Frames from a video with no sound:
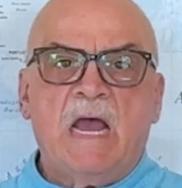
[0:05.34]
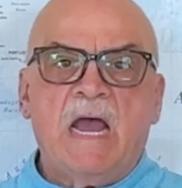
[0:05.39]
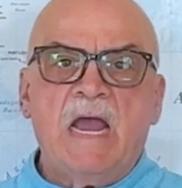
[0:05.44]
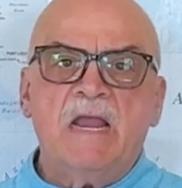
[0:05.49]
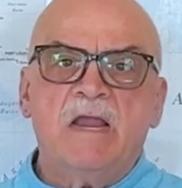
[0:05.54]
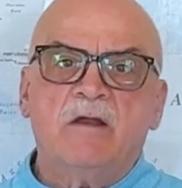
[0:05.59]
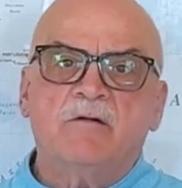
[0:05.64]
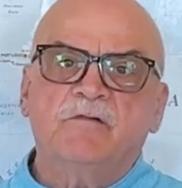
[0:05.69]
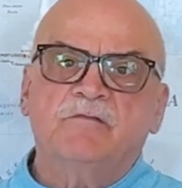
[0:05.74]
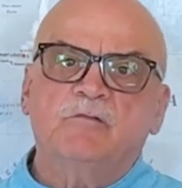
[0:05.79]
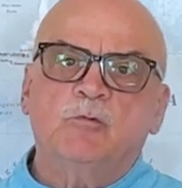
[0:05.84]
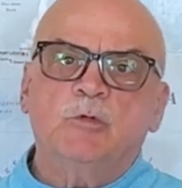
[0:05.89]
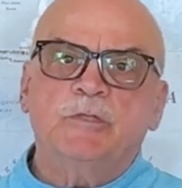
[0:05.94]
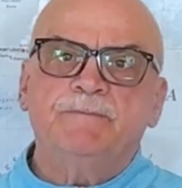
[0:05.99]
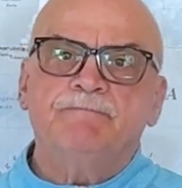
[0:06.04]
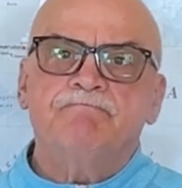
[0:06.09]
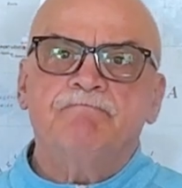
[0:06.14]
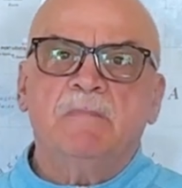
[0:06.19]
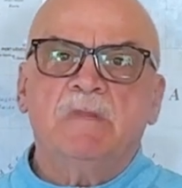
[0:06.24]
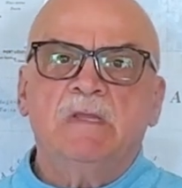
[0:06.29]
Hi,
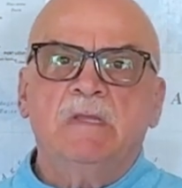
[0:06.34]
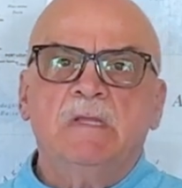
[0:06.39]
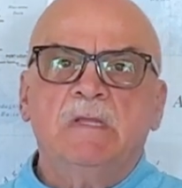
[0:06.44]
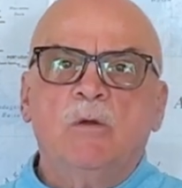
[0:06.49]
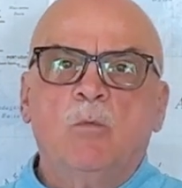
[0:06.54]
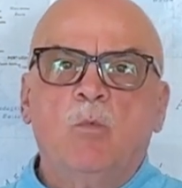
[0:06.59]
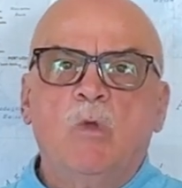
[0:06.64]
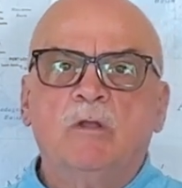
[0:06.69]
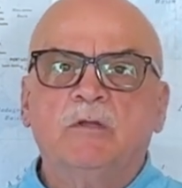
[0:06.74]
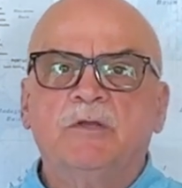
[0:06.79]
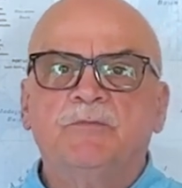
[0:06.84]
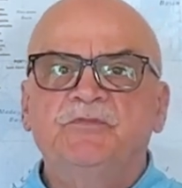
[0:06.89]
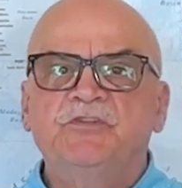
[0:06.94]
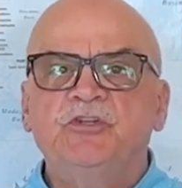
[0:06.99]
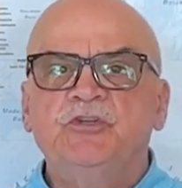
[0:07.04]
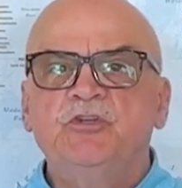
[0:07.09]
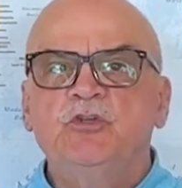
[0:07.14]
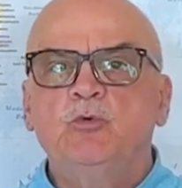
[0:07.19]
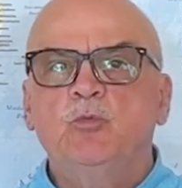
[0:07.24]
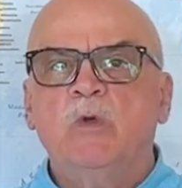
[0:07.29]
everyone. Welcome
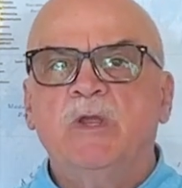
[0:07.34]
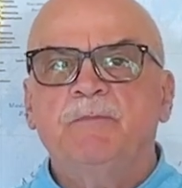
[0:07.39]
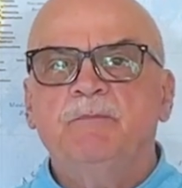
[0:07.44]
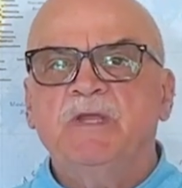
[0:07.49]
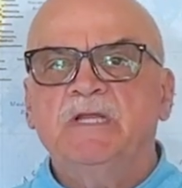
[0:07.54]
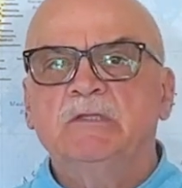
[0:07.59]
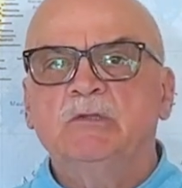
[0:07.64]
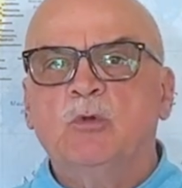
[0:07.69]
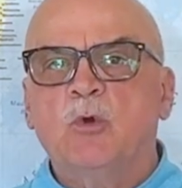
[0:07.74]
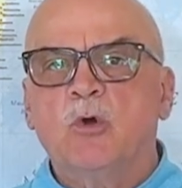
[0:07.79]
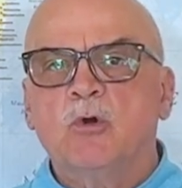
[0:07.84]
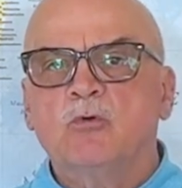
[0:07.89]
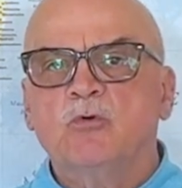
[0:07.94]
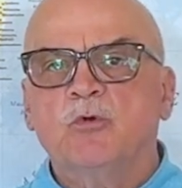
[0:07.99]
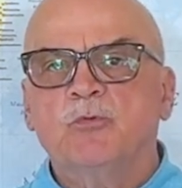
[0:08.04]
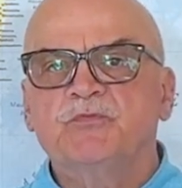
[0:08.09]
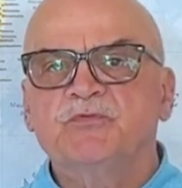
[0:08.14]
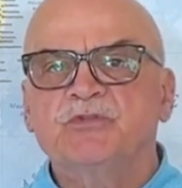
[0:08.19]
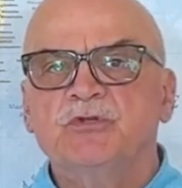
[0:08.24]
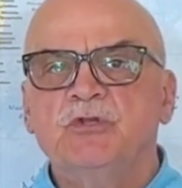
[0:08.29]
to New Weiming Law
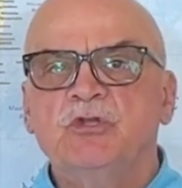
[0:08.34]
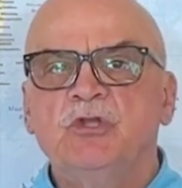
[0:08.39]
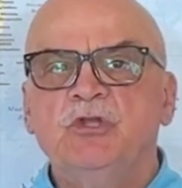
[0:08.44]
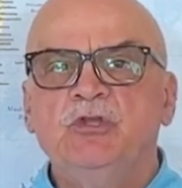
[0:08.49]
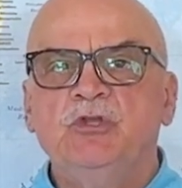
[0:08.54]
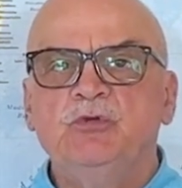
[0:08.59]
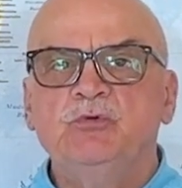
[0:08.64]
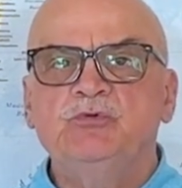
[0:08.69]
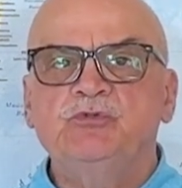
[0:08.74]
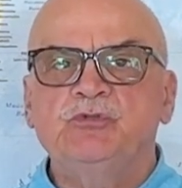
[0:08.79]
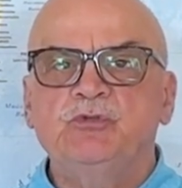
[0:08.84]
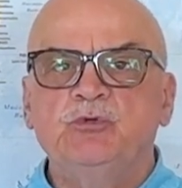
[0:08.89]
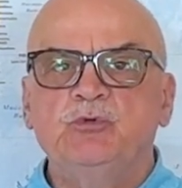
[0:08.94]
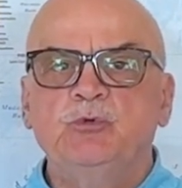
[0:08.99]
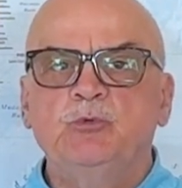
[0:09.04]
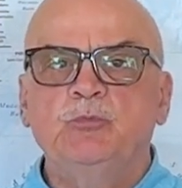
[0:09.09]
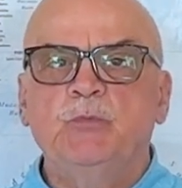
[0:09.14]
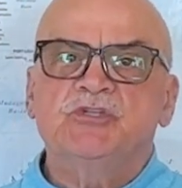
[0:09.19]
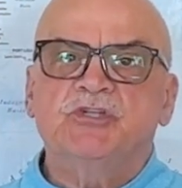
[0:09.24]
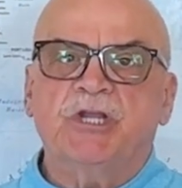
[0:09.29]
Group's
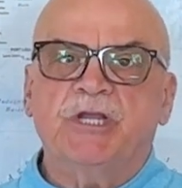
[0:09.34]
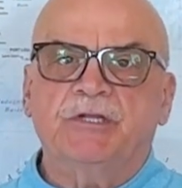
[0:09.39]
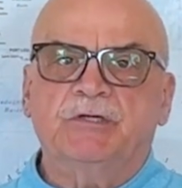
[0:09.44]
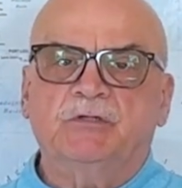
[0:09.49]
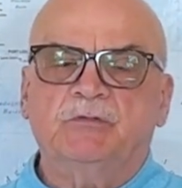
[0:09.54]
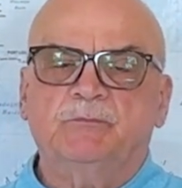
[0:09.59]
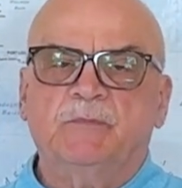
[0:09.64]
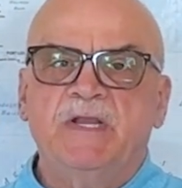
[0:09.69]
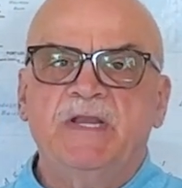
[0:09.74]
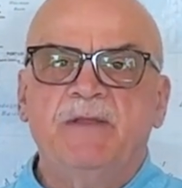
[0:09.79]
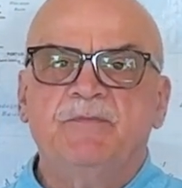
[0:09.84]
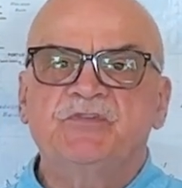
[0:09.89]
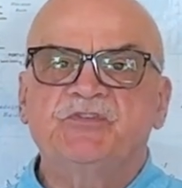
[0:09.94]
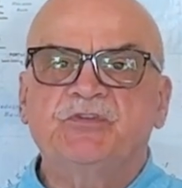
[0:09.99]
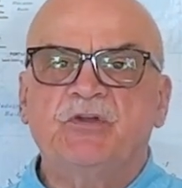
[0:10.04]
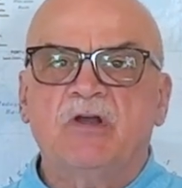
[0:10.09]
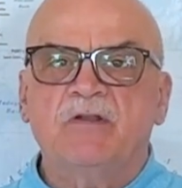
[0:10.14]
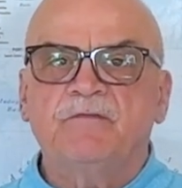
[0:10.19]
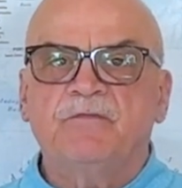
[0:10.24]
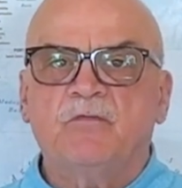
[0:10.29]
YouTube channel. My name is
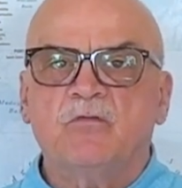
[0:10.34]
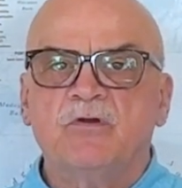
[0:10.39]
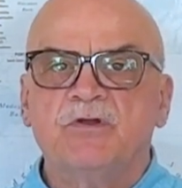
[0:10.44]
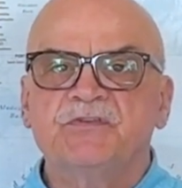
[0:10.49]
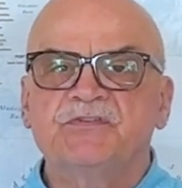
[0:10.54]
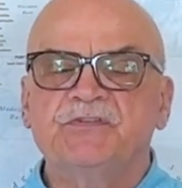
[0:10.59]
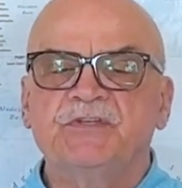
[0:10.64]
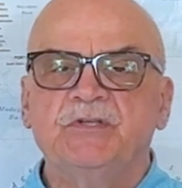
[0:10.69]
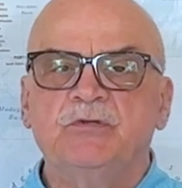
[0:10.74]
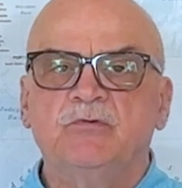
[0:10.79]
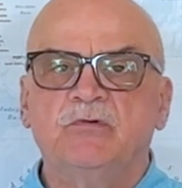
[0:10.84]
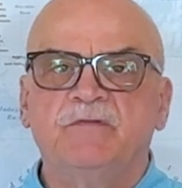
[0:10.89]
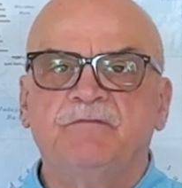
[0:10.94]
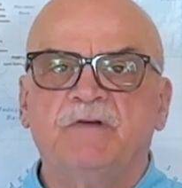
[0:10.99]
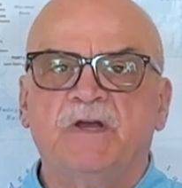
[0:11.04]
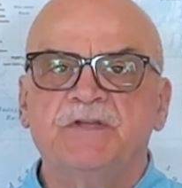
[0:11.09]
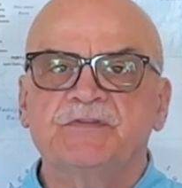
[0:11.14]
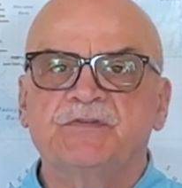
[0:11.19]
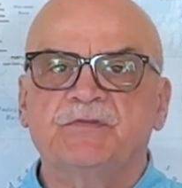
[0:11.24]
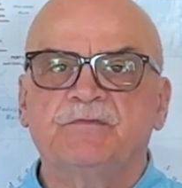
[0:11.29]
Don Forrest, Senior
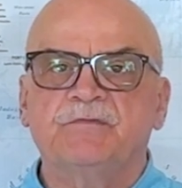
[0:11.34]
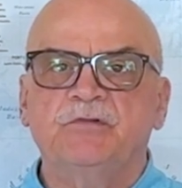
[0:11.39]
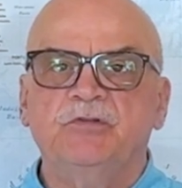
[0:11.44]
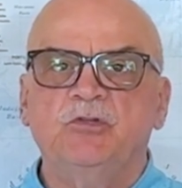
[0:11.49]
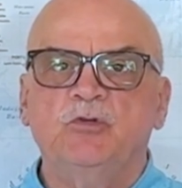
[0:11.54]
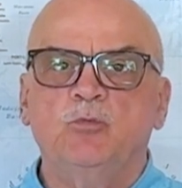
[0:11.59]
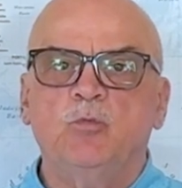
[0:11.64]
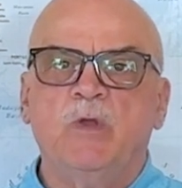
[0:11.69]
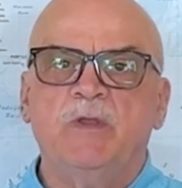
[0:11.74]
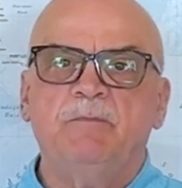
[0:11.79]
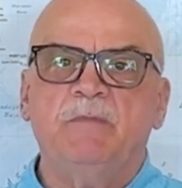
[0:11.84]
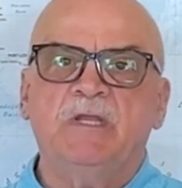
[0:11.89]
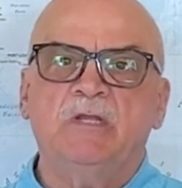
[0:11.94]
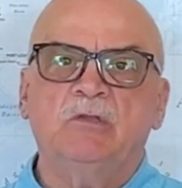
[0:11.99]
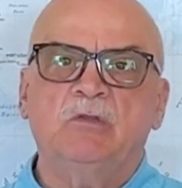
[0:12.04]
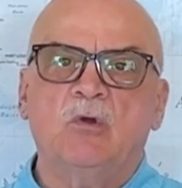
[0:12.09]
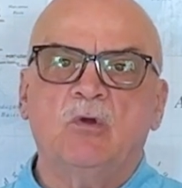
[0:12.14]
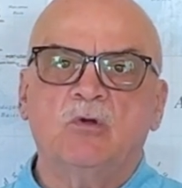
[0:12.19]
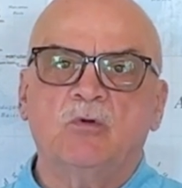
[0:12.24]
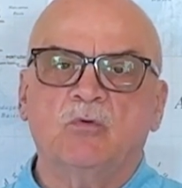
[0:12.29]
Advisor for New
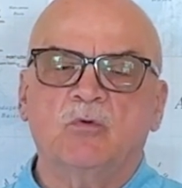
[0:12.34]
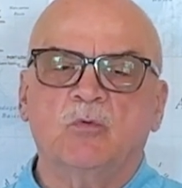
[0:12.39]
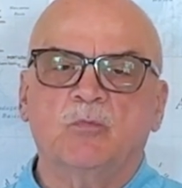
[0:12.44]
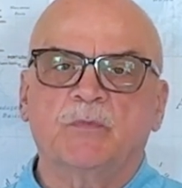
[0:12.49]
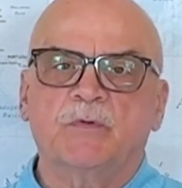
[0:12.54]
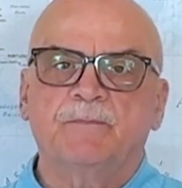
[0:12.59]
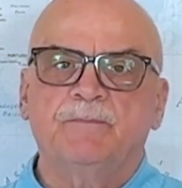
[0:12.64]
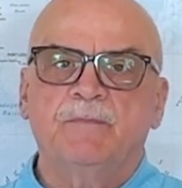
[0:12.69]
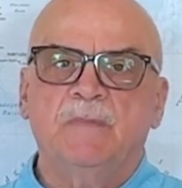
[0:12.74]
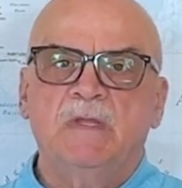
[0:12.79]
Weiming Law Group.